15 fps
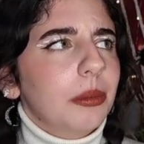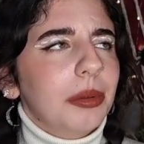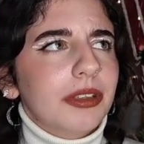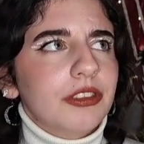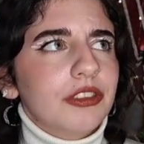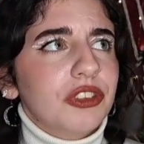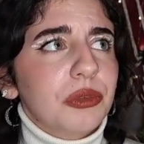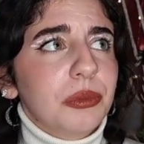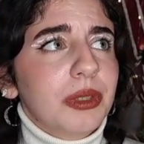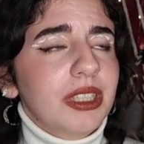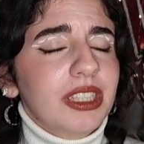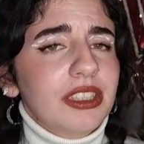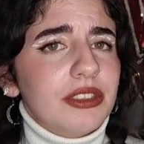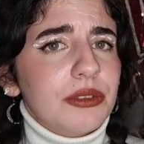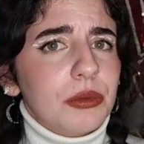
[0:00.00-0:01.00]
a bunch of
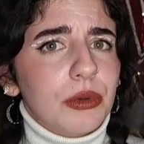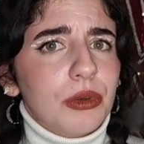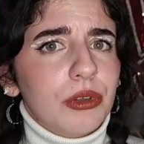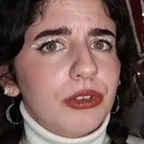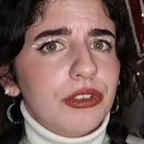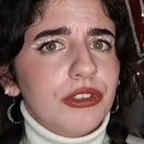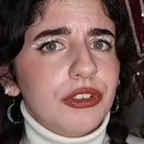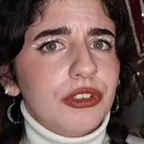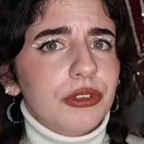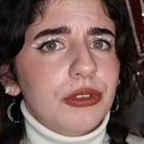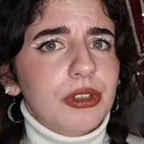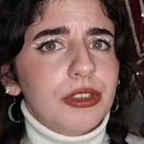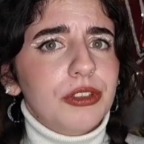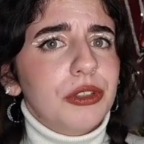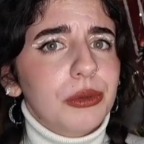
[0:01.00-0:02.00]
minis will cost you
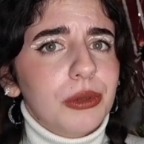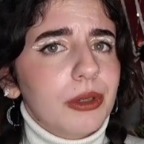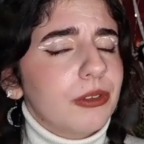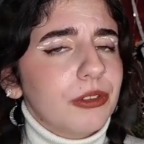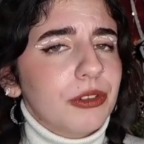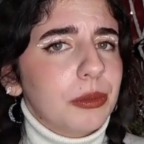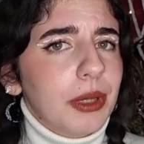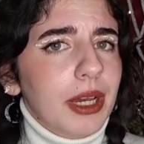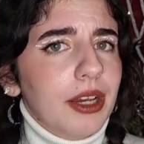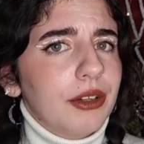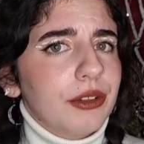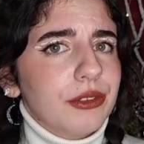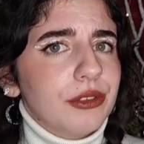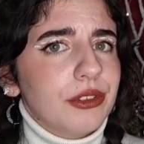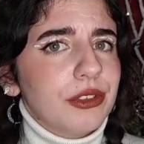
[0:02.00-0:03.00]
like
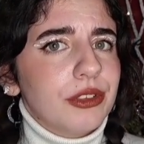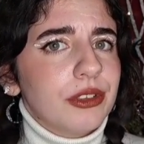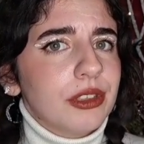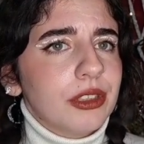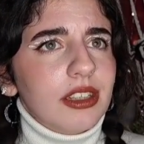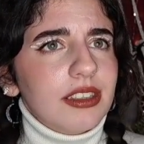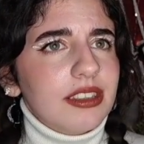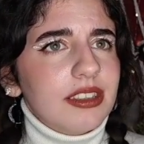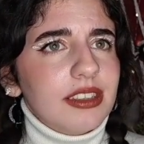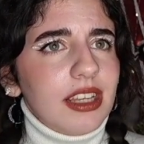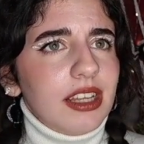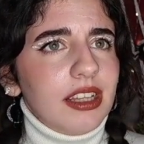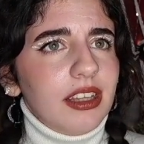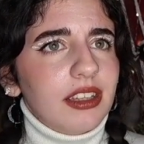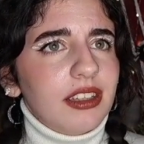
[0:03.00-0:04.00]
£200. I'd
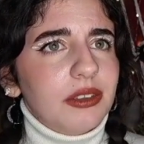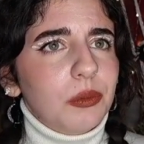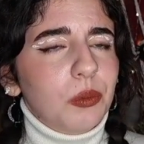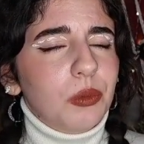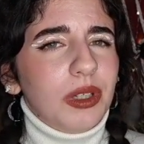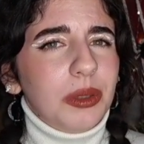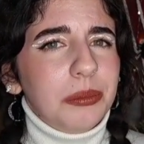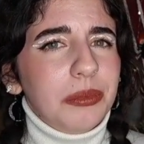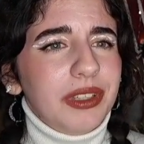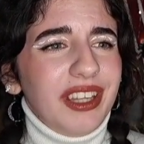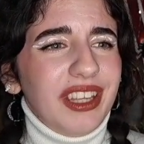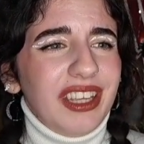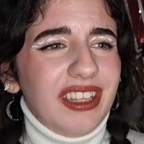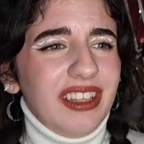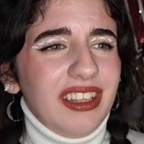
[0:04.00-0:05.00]
say like one
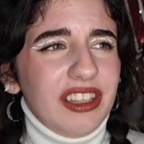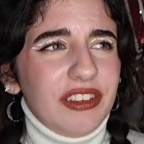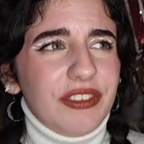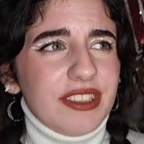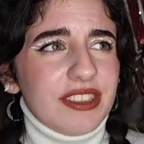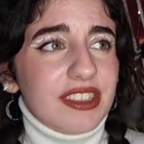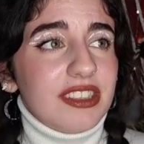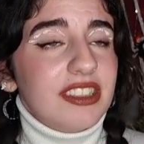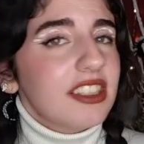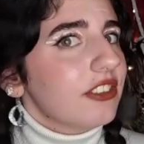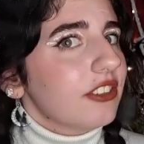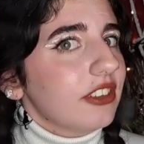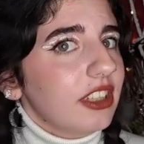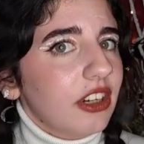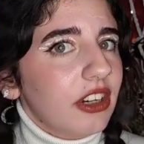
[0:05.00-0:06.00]
mini, if it's
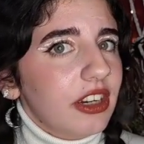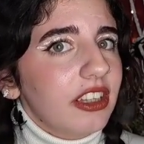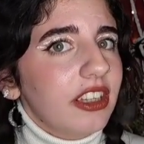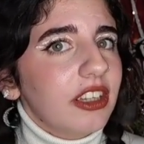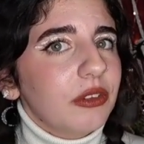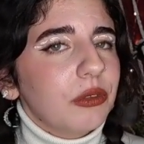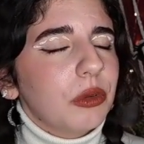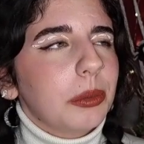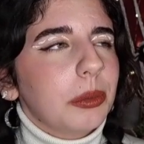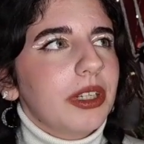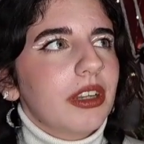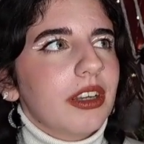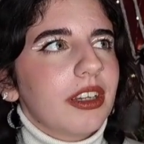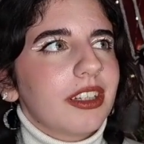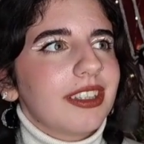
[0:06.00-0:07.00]
definitely high end, will be
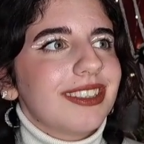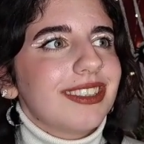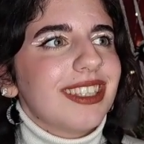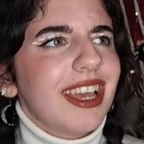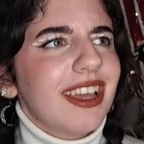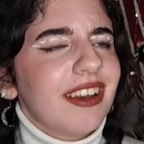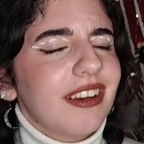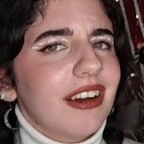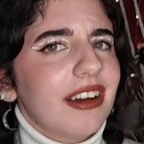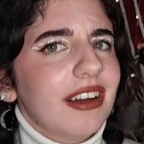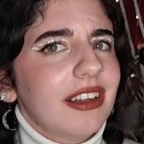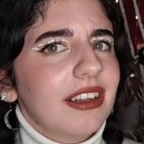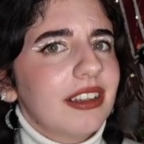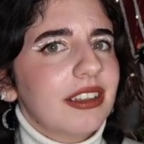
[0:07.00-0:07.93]
like a tenner.